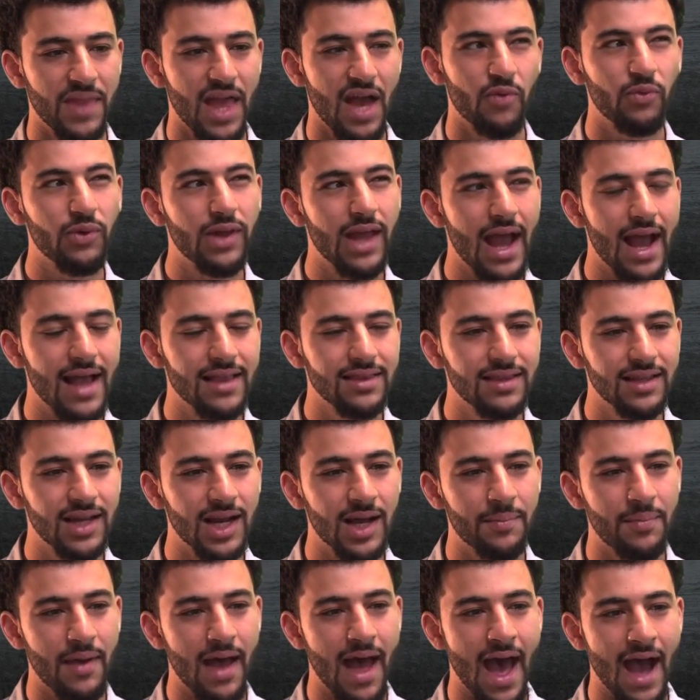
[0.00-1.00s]
And we ended
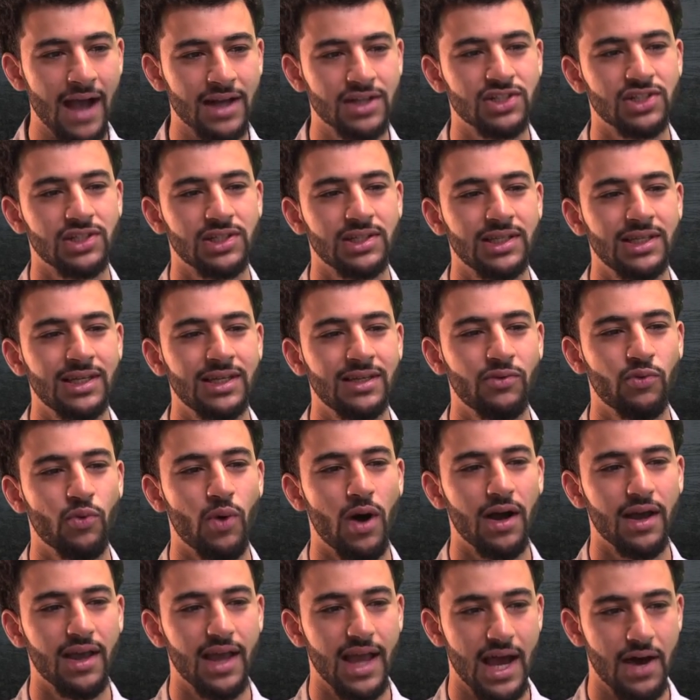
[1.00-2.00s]
up actually
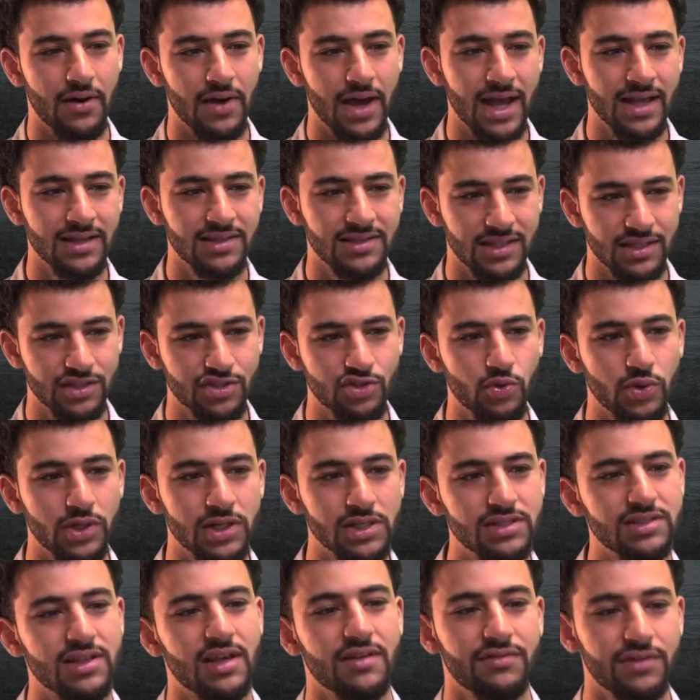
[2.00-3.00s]
walking out at
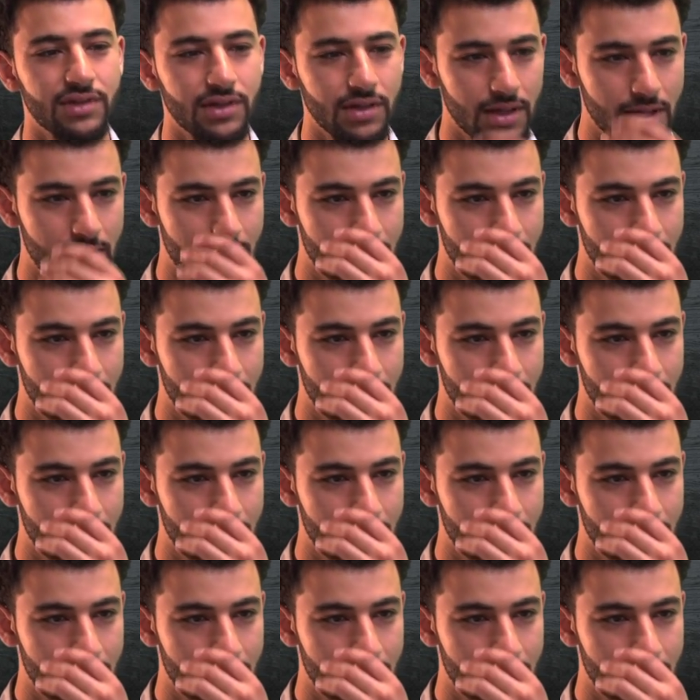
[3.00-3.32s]
6:27.